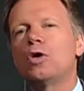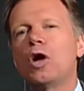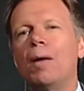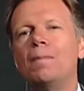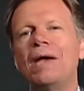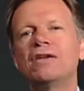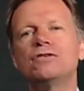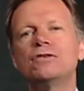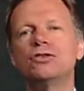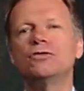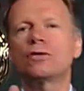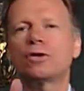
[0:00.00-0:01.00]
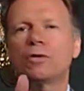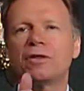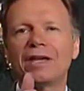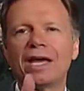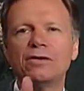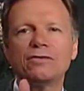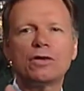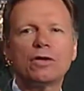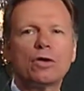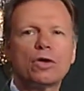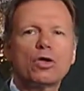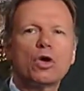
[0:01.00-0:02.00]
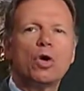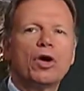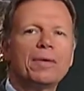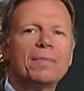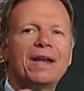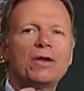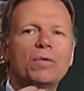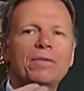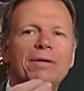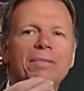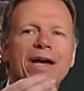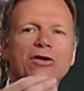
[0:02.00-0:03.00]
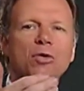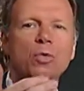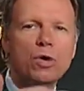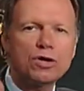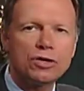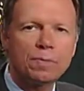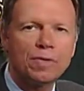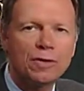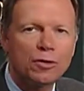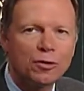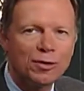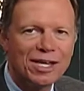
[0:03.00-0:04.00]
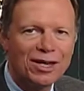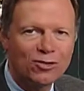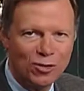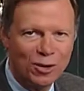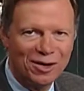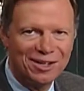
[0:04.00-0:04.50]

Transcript: a message is to go to the ends of the earth, calling men and women back to worship the Creator.